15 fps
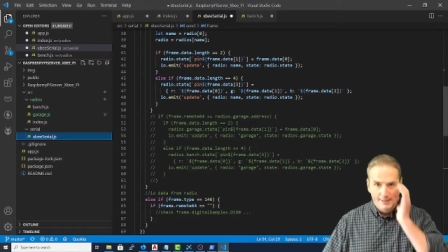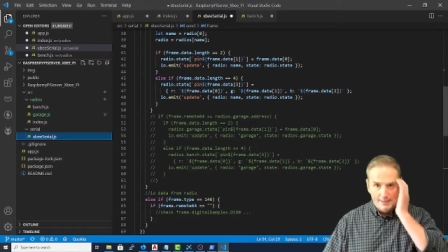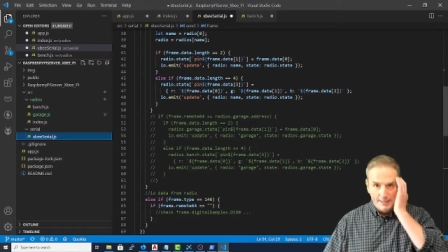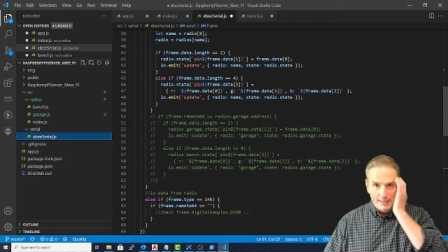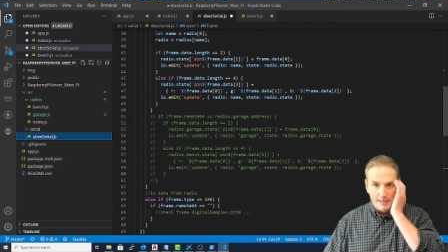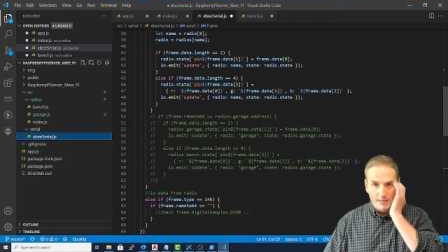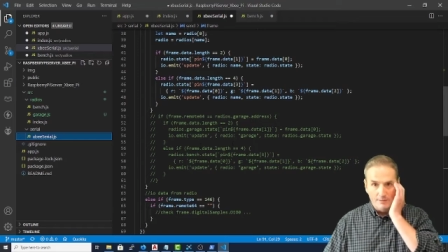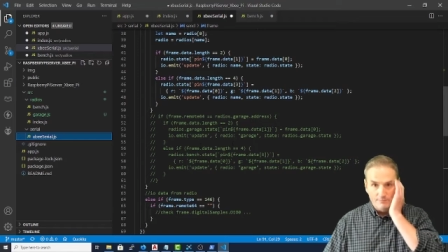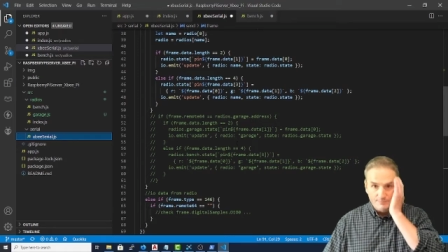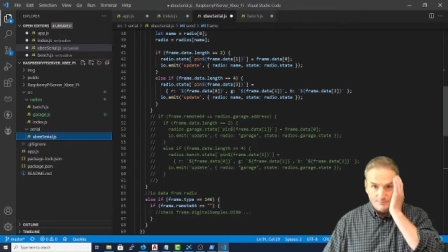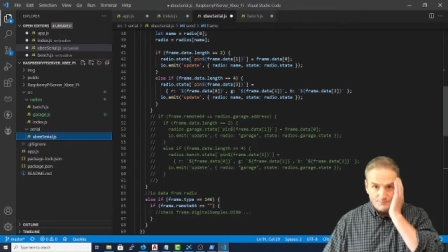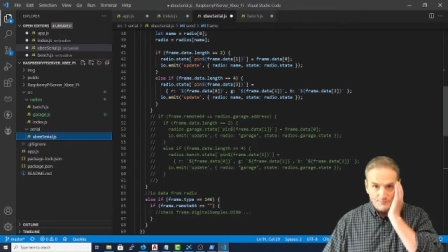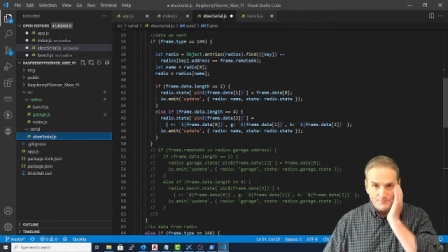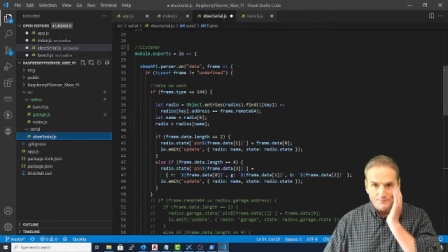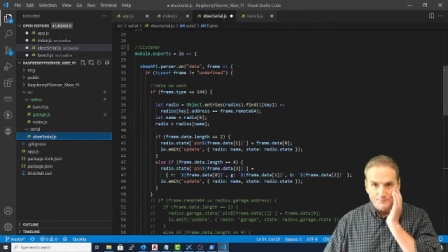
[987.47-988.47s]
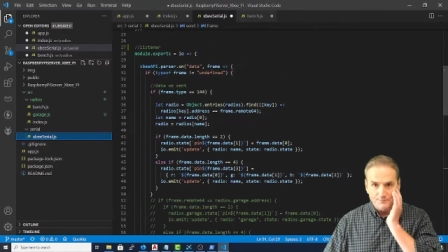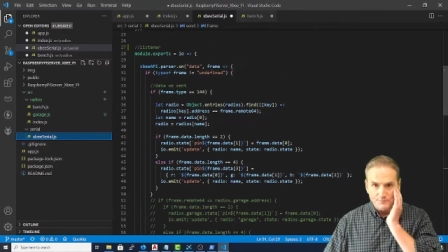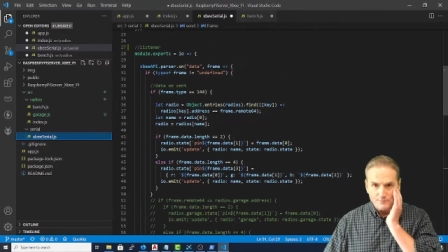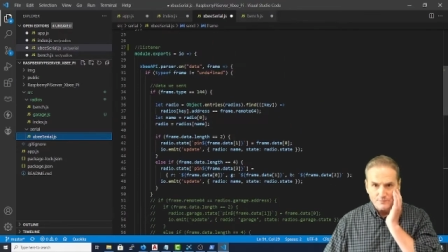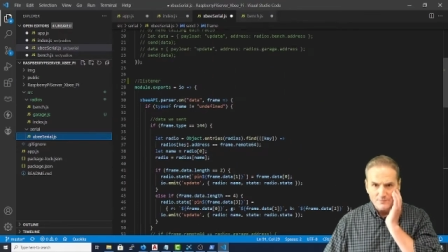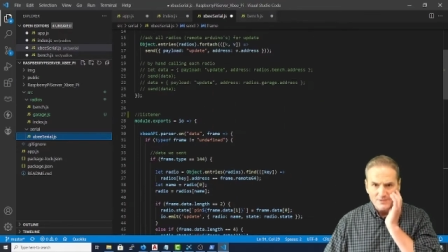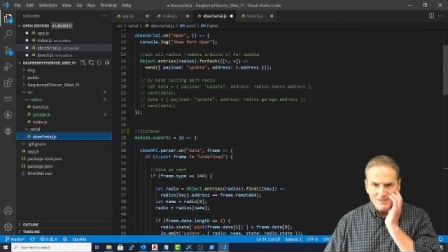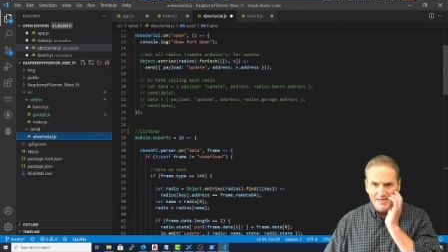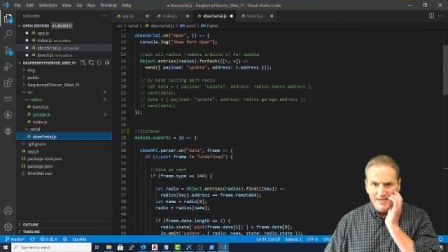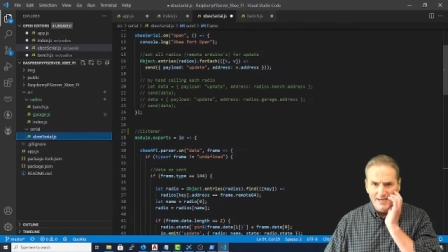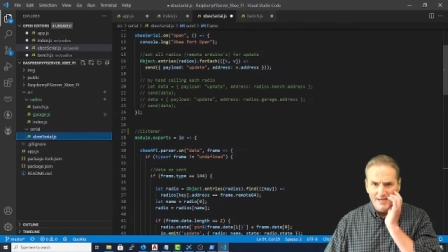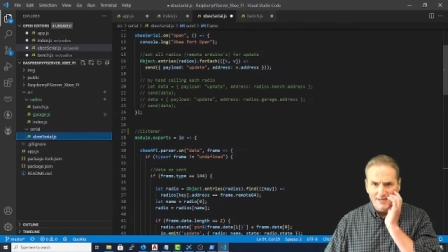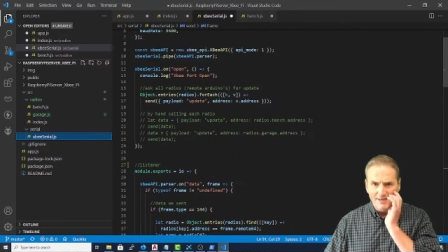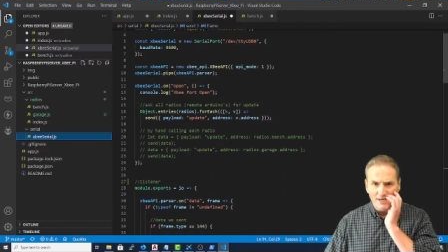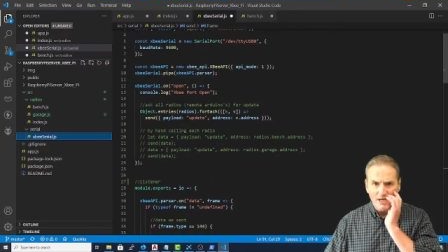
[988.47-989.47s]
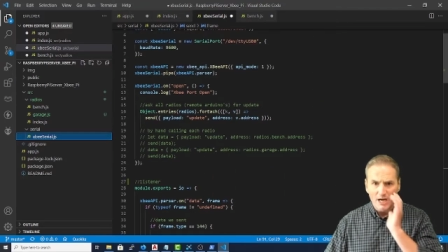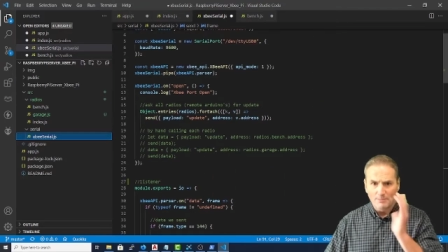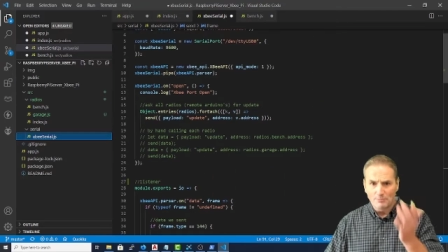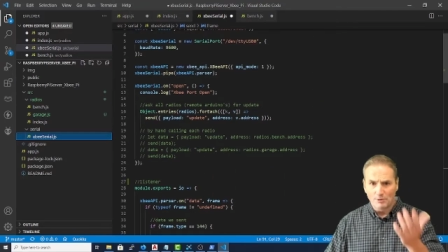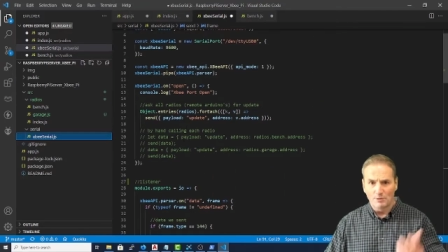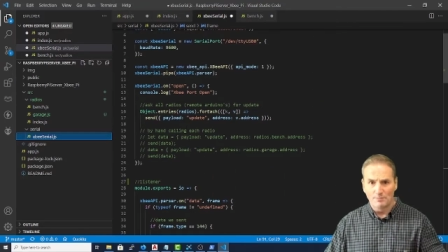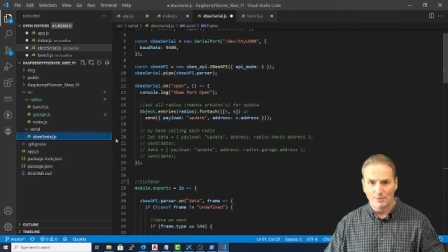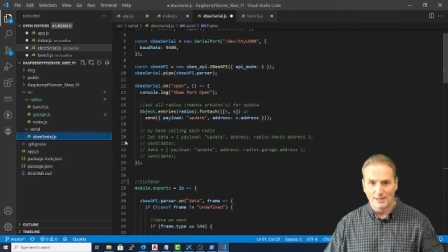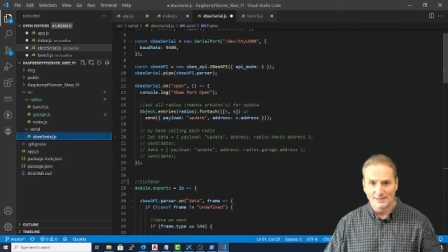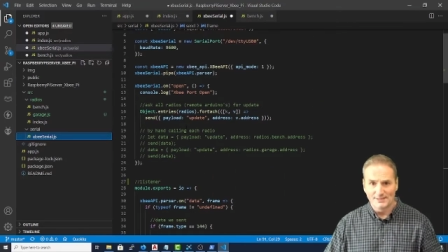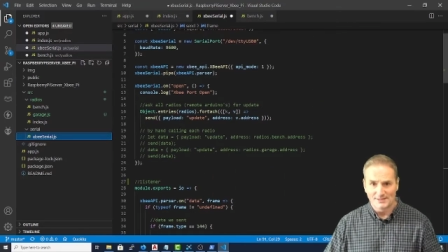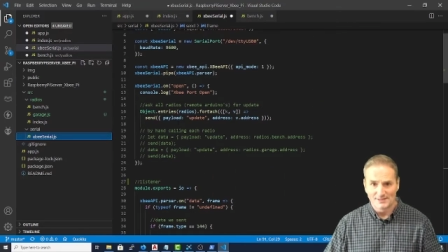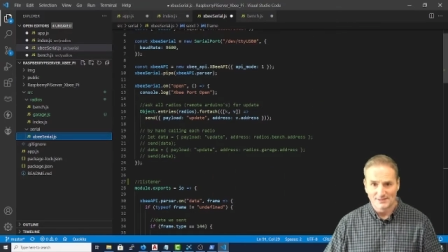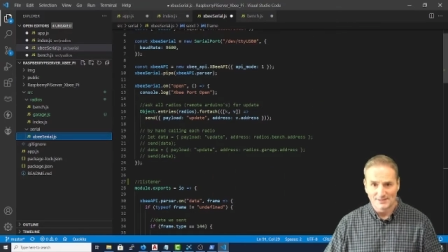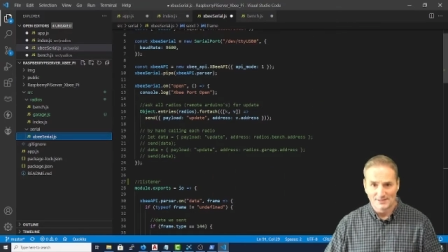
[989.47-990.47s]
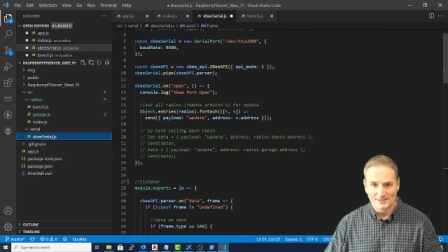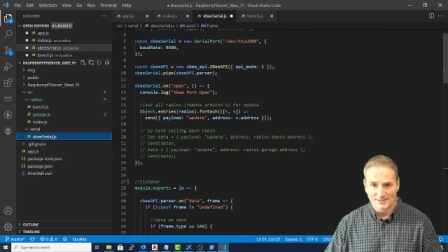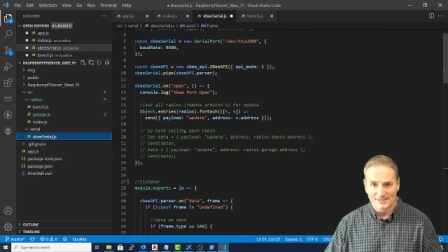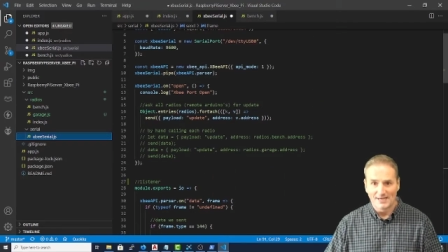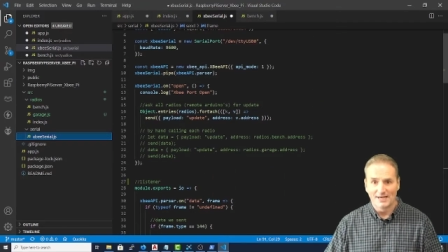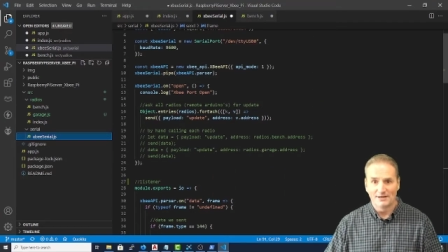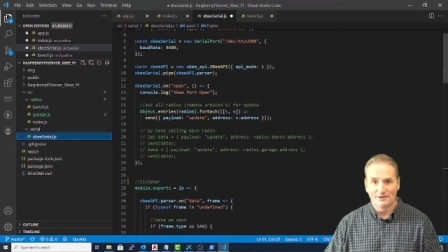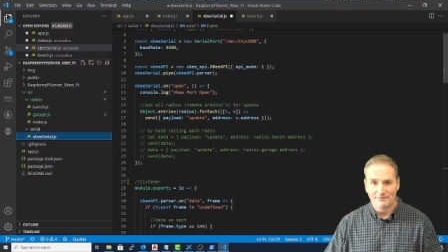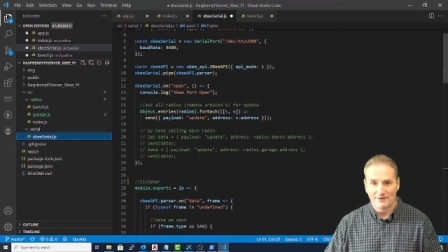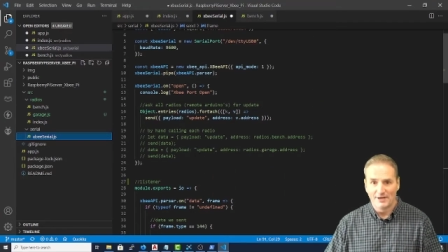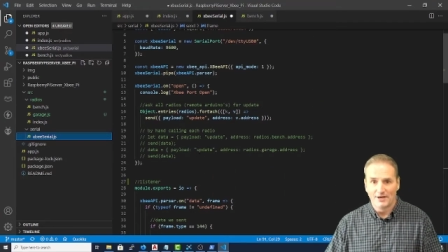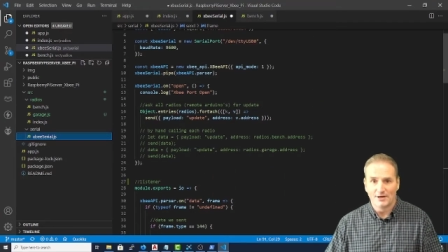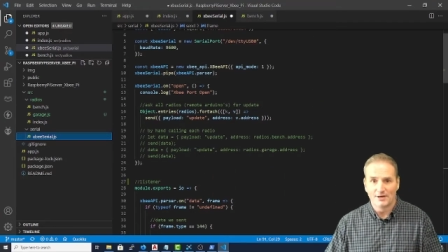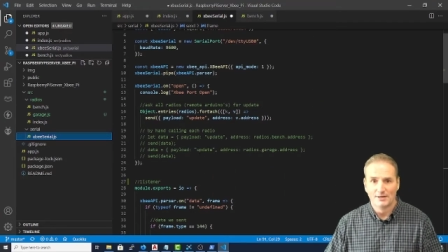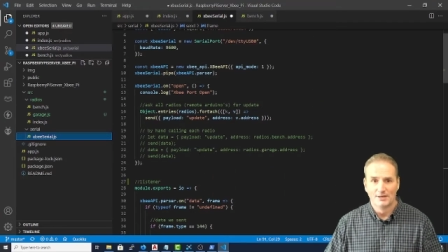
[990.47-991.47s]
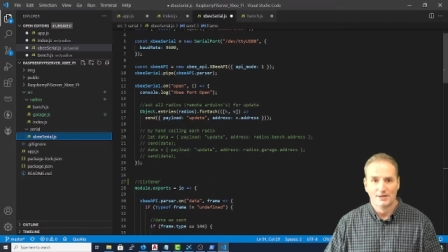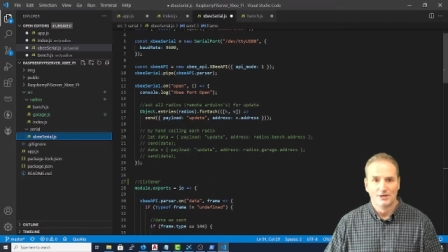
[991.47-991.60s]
and a couple of places inside of here.